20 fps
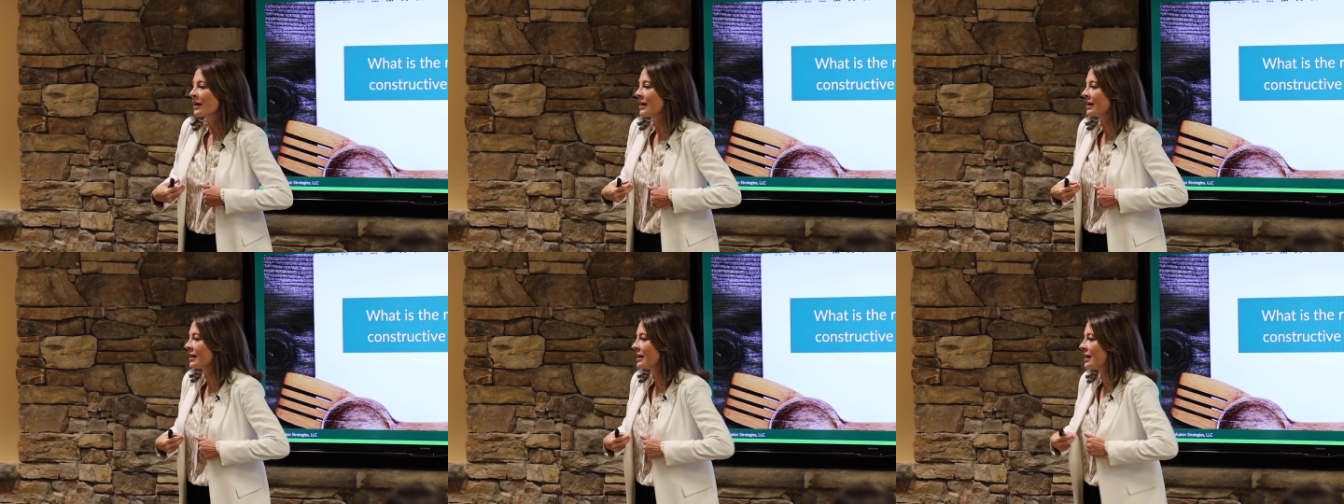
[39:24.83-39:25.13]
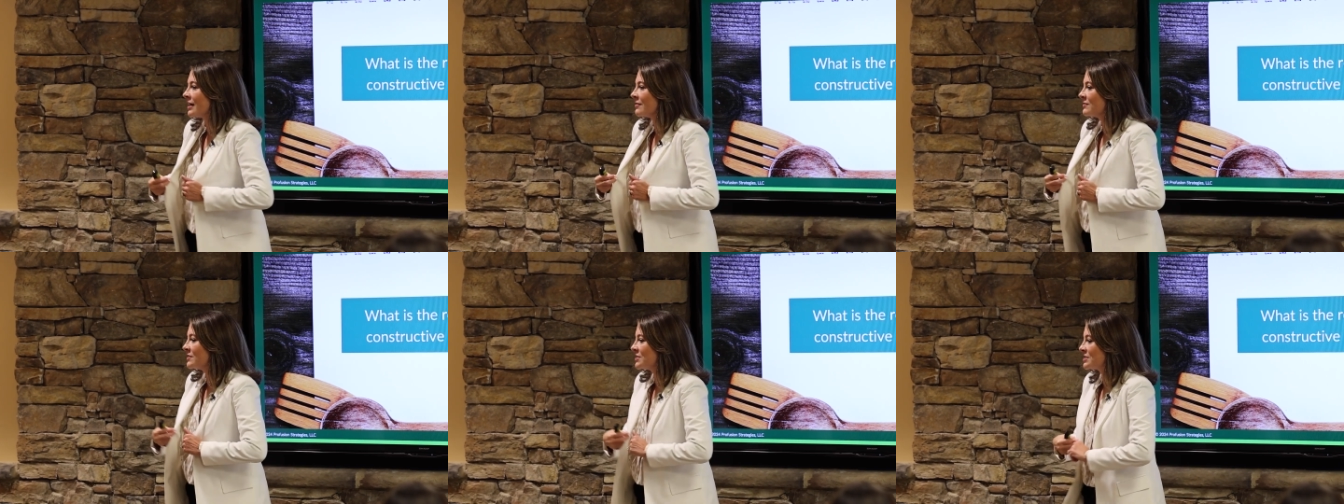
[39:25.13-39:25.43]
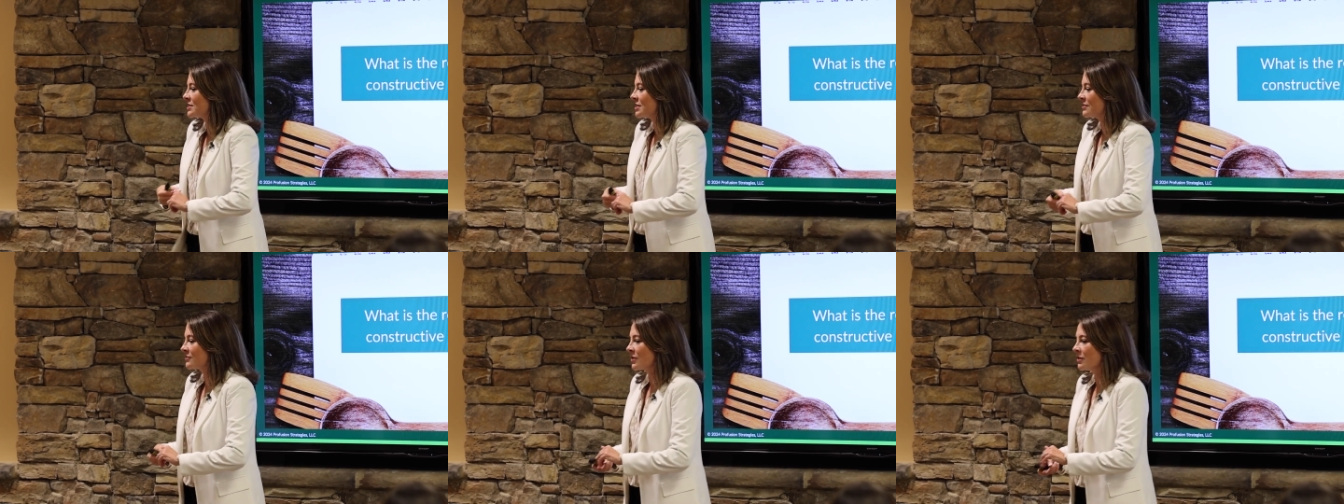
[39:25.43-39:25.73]
I gotta have this
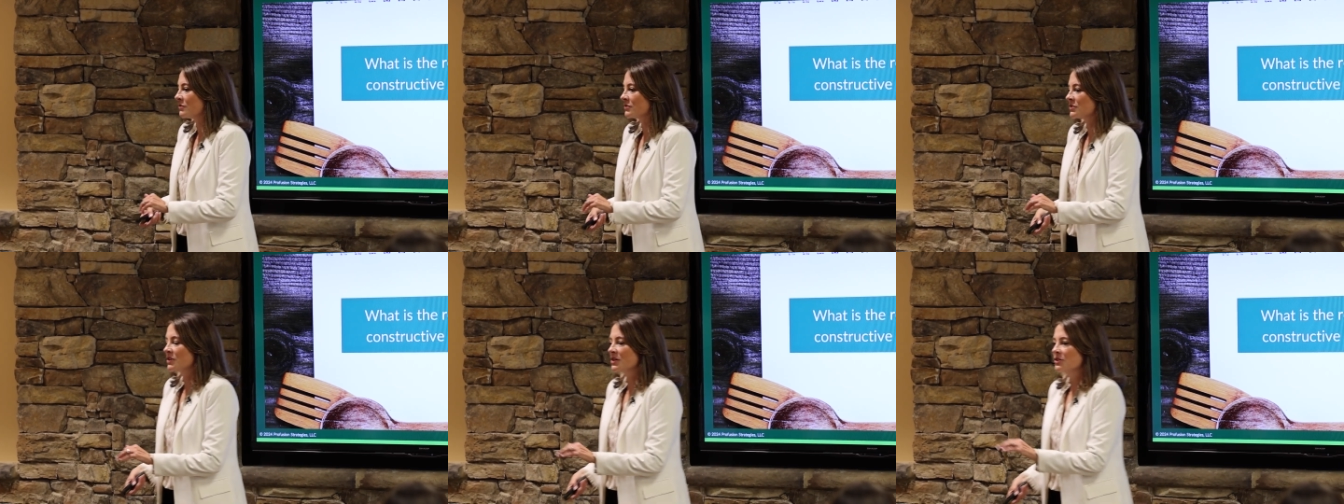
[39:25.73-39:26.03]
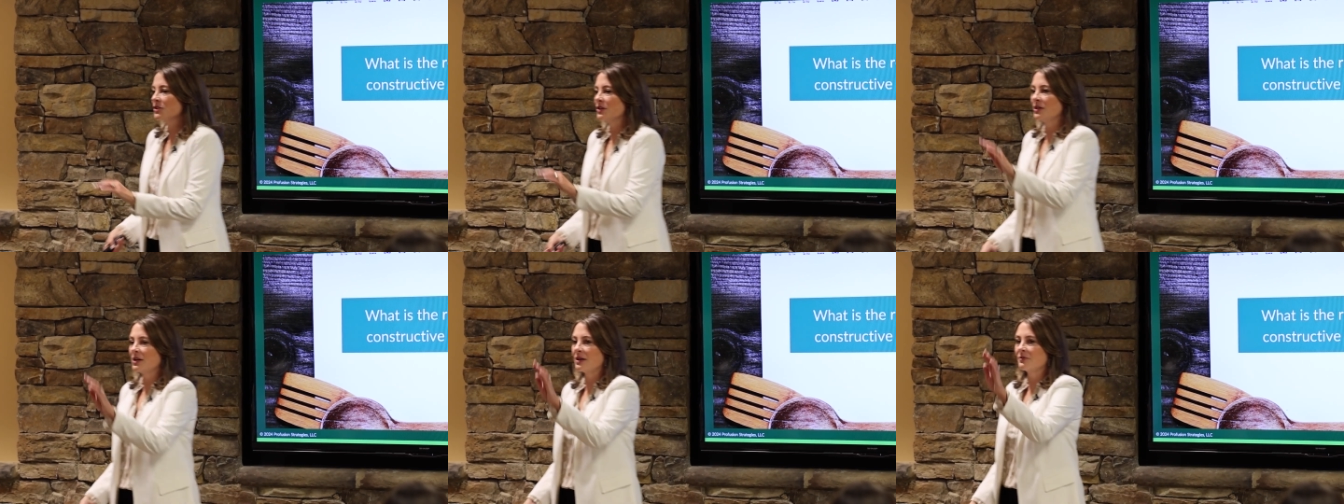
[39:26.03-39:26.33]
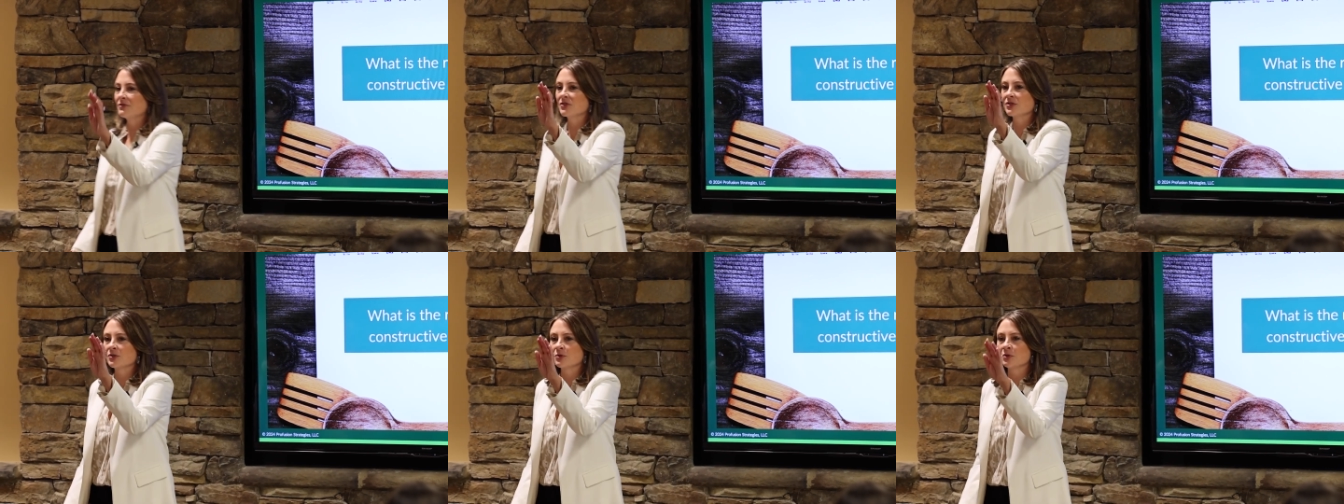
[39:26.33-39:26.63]
tough conversation and
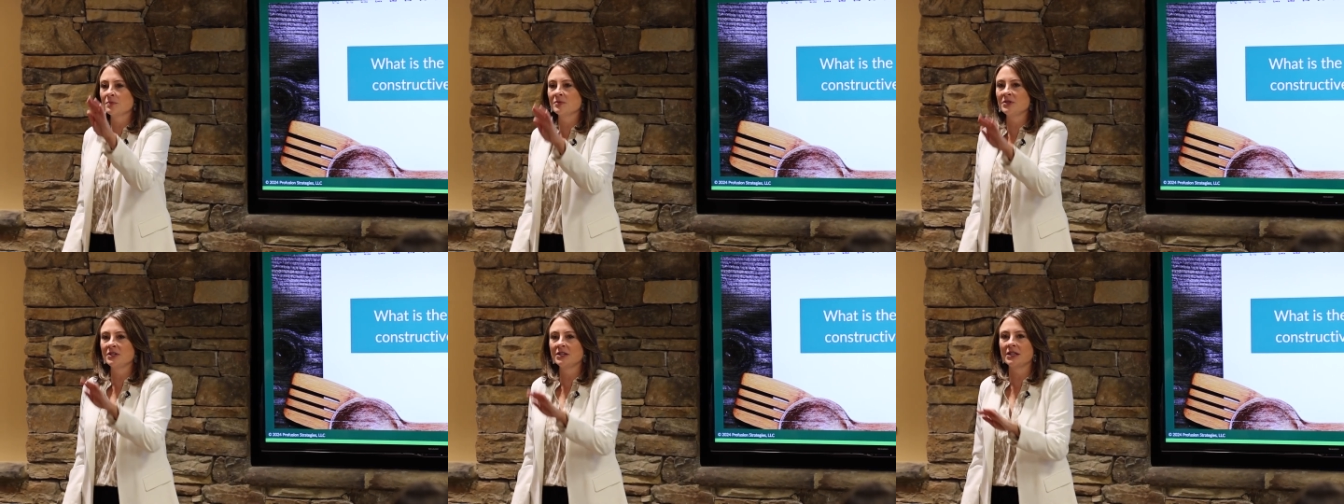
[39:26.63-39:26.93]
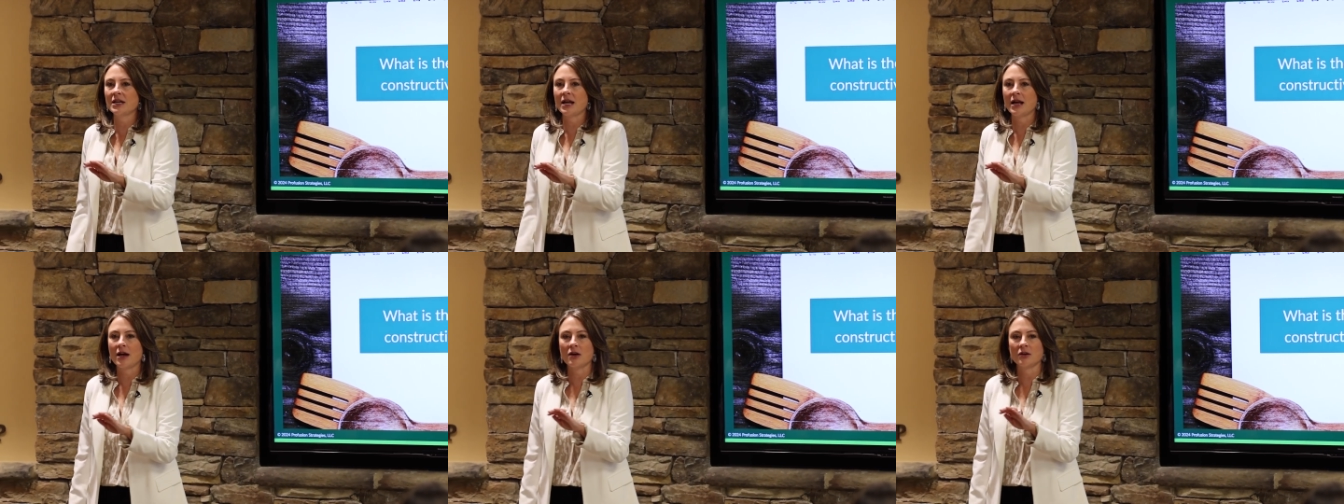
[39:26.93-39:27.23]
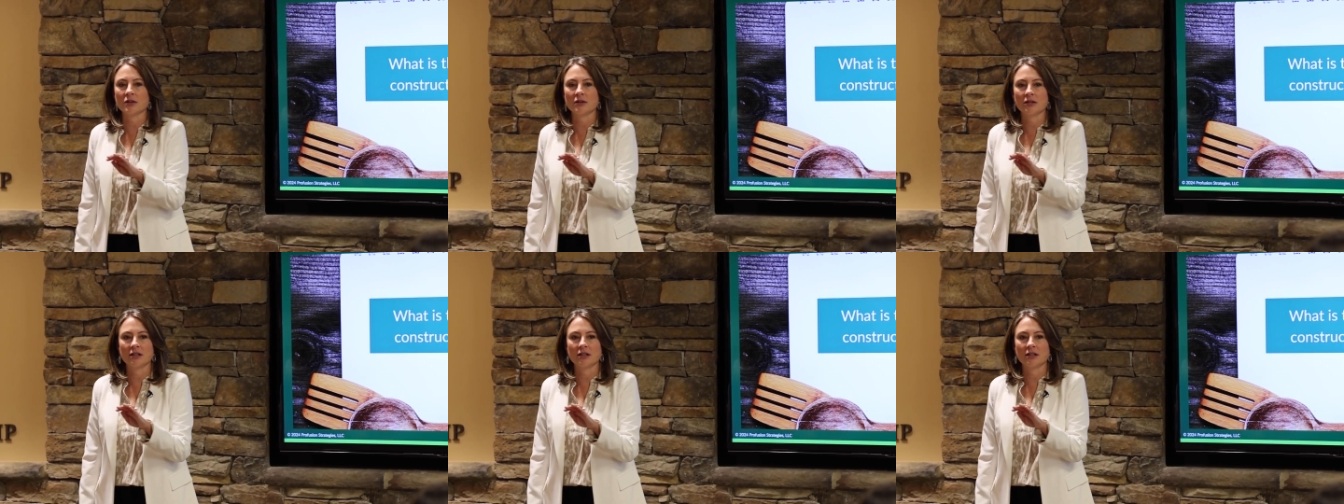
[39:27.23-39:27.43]
I've scripted it out